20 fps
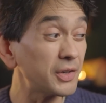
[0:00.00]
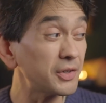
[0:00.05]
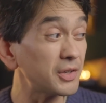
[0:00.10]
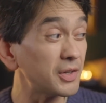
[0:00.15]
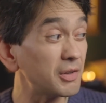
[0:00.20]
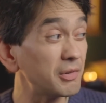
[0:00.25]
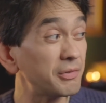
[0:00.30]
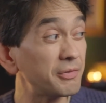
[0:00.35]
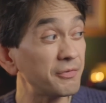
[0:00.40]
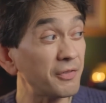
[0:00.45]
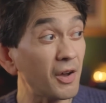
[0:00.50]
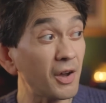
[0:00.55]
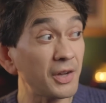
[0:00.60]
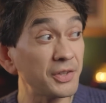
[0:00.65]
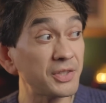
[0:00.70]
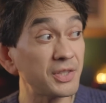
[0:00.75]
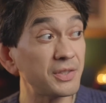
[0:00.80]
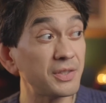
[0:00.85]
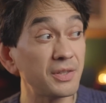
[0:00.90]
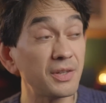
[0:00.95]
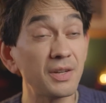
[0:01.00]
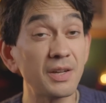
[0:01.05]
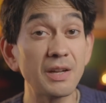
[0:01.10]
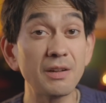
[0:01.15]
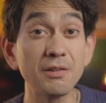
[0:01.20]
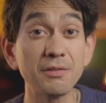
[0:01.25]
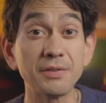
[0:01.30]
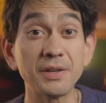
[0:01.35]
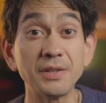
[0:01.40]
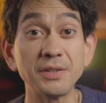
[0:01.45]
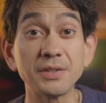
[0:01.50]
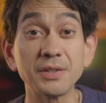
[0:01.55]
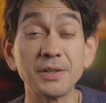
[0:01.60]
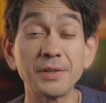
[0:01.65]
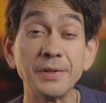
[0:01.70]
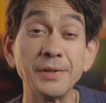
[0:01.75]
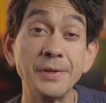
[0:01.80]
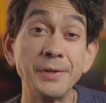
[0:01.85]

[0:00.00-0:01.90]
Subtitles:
I don't know, farted in an elevator.